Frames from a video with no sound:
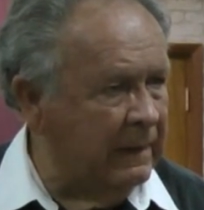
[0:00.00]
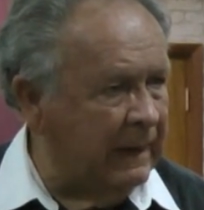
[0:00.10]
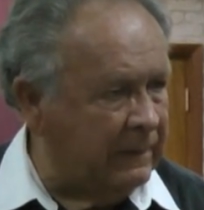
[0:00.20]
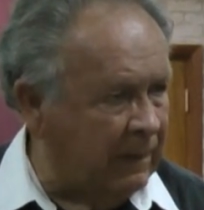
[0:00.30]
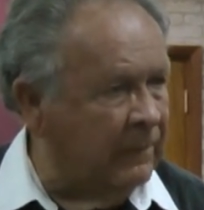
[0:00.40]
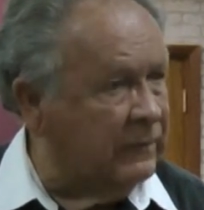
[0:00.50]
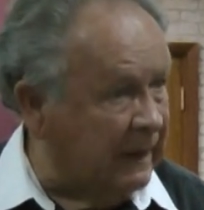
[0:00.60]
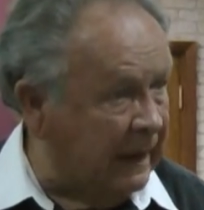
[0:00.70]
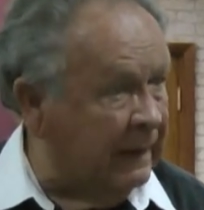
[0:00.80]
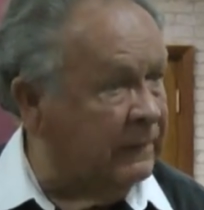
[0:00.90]
That term
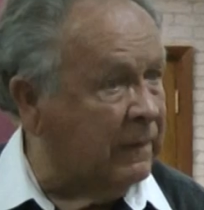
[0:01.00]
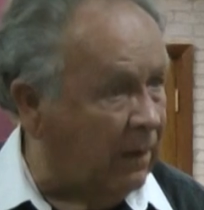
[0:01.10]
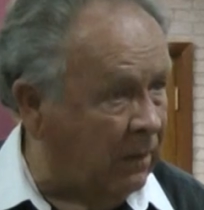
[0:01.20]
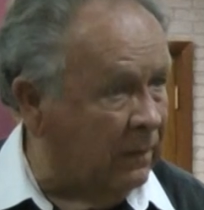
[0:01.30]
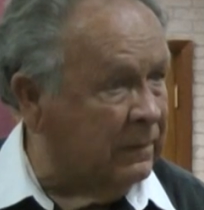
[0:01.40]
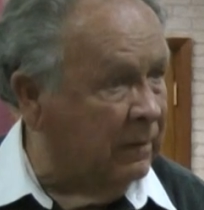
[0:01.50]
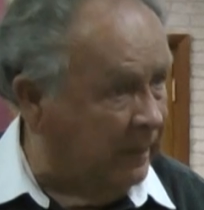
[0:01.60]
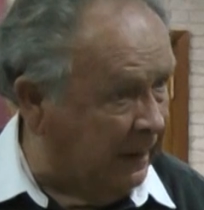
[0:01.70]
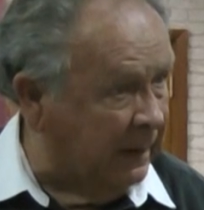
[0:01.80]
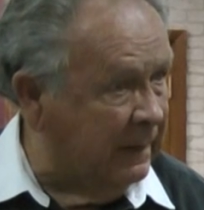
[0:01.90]
saint is called to
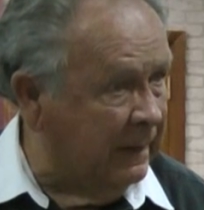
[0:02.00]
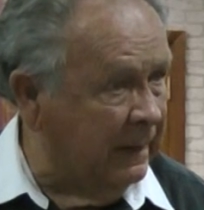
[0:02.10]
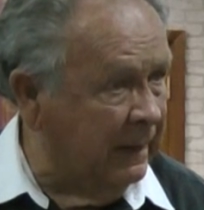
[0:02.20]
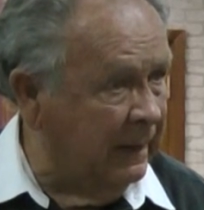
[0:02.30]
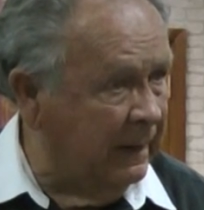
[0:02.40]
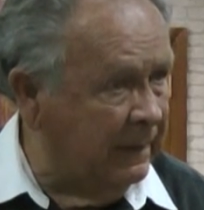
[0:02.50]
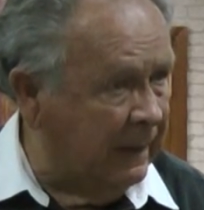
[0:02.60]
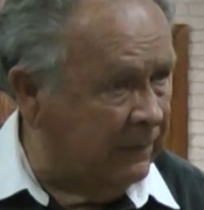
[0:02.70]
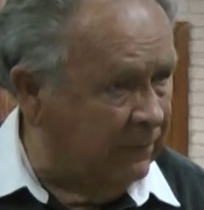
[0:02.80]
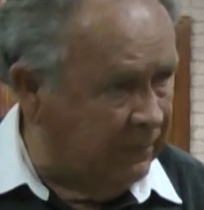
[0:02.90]
be.
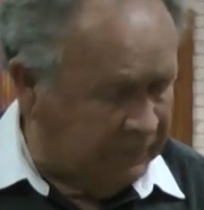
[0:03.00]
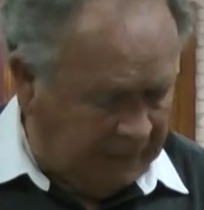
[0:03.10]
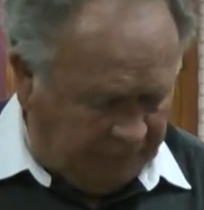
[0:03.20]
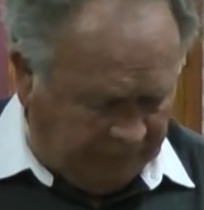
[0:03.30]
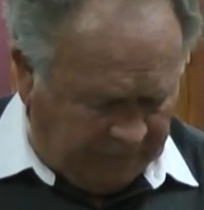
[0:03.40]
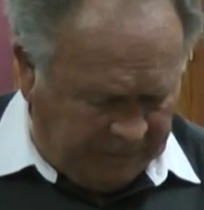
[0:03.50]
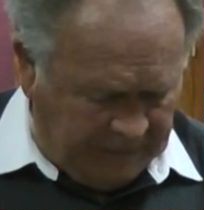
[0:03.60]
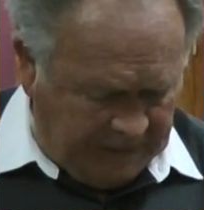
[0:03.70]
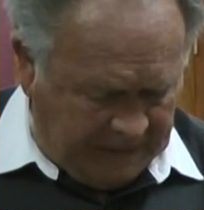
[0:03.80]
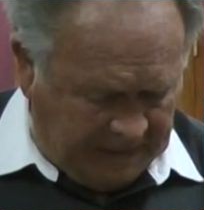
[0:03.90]
That you receive her
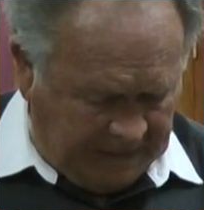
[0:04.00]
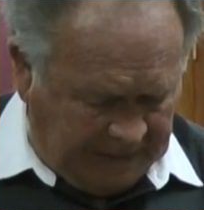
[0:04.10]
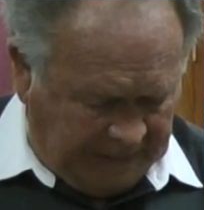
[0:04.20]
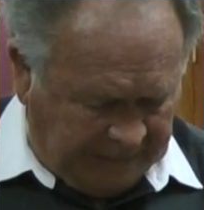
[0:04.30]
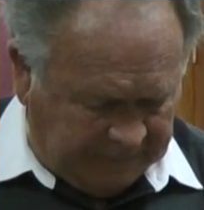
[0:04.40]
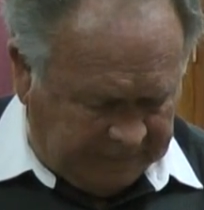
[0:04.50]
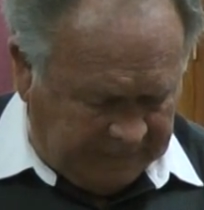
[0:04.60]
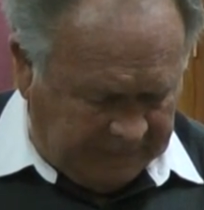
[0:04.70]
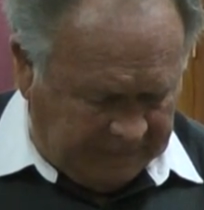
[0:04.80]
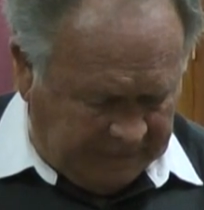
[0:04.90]
as
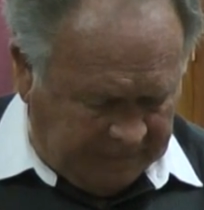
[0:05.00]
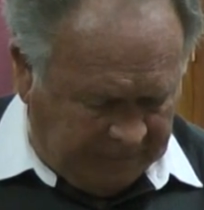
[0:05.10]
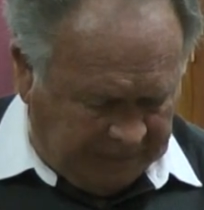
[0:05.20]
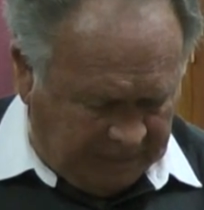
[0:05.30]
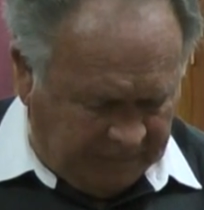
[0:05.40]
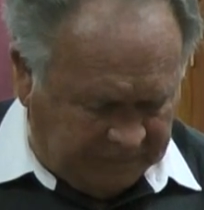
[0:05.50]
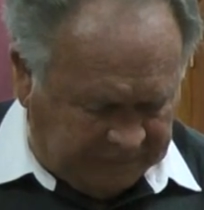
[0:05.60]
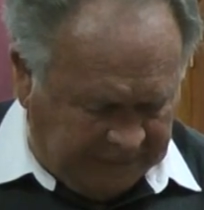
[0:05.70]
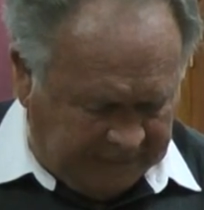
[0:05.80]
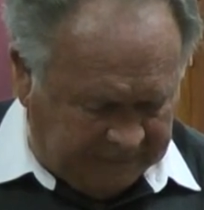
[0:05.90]
becometh
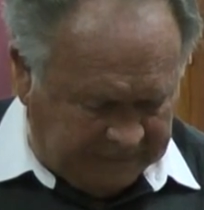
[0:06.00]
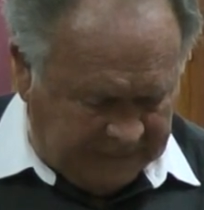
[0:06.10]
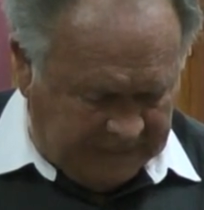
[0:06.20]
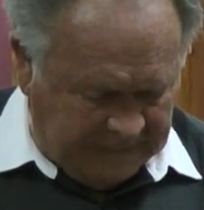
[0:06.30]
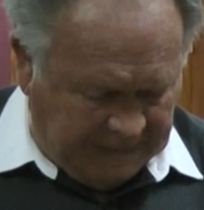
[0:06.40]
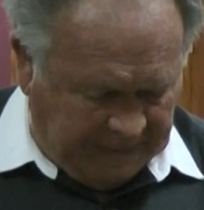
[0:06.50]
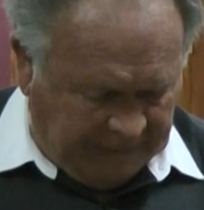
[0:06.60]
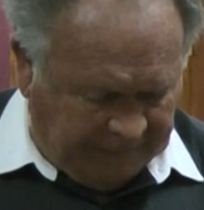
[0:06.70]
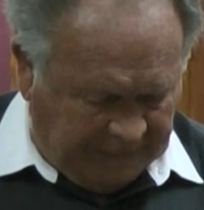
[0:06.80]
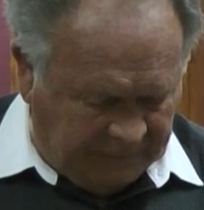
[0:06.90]
saints,
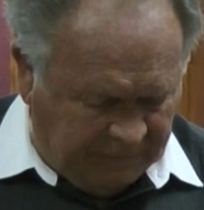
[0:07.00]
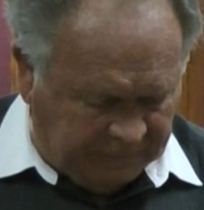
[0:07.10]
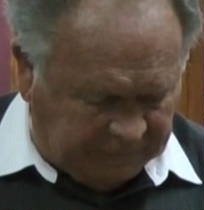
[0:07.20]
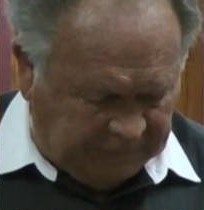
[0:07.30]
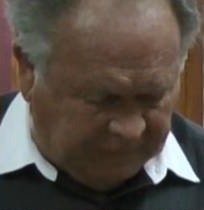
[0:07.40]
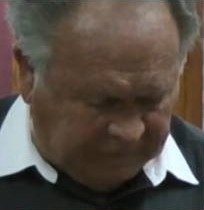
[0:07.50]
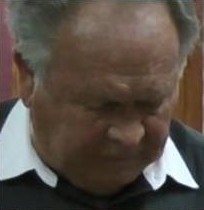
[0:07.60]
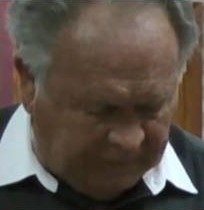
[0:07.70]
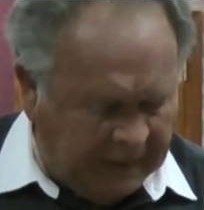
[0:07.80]
and that you assist her.